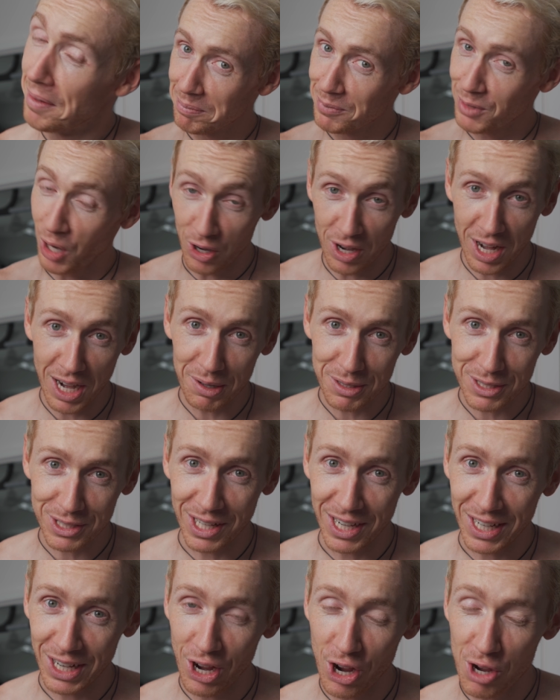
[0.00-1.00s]
Don't know how it's
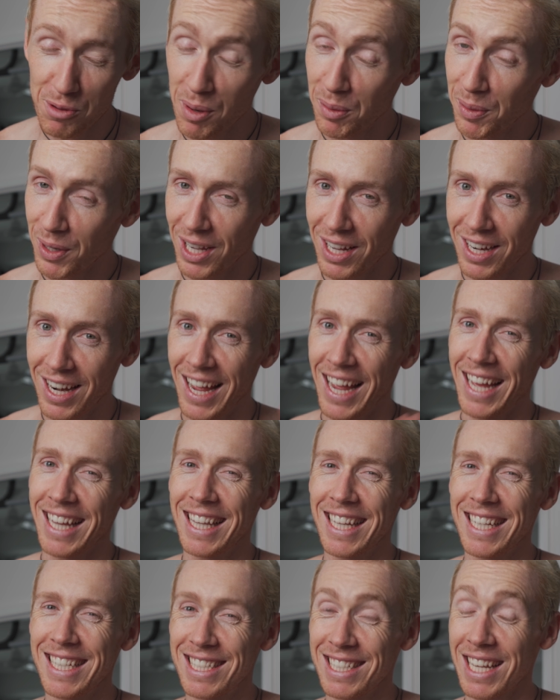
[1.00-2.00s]
gonna go, but we're gonna at
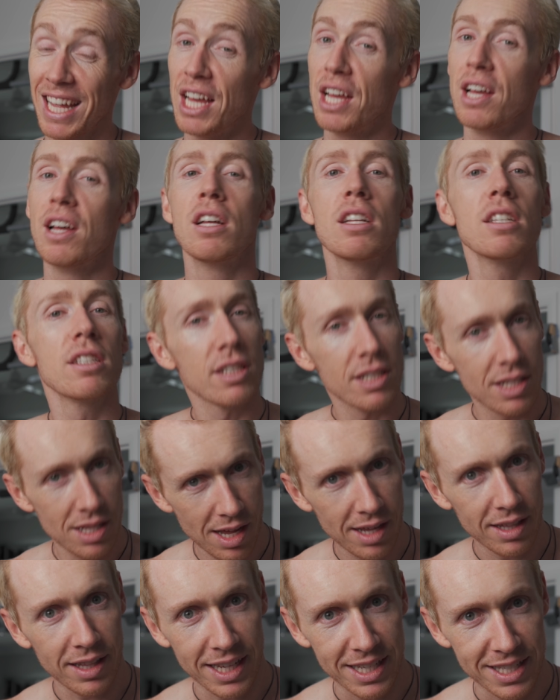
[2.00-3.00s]
least
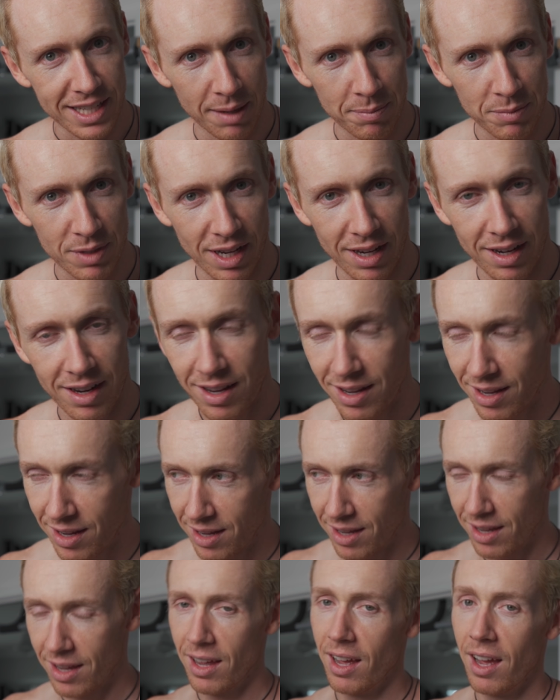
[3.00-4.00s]
slightly attempt it.
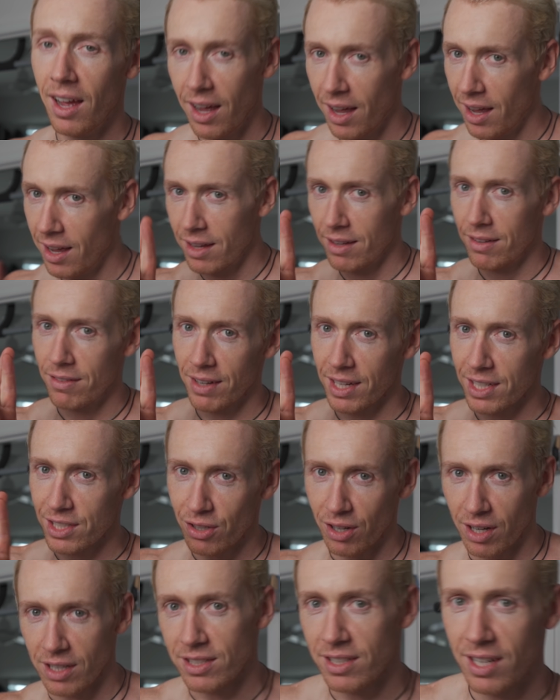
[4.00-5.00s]
Fingers
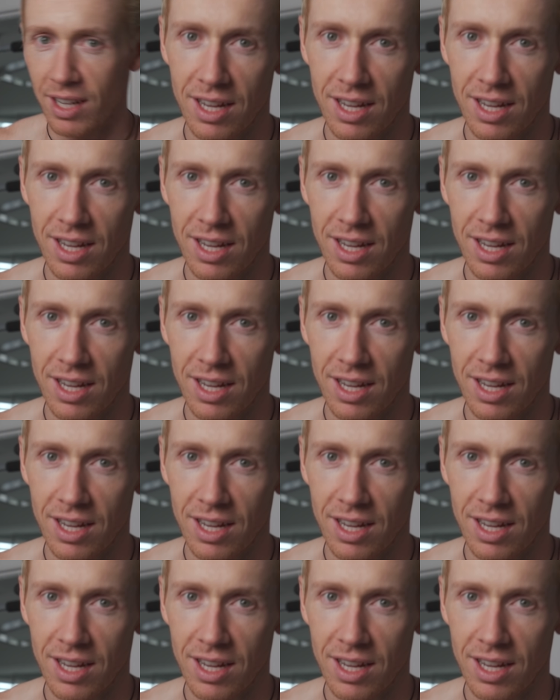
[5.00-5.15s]
crossed.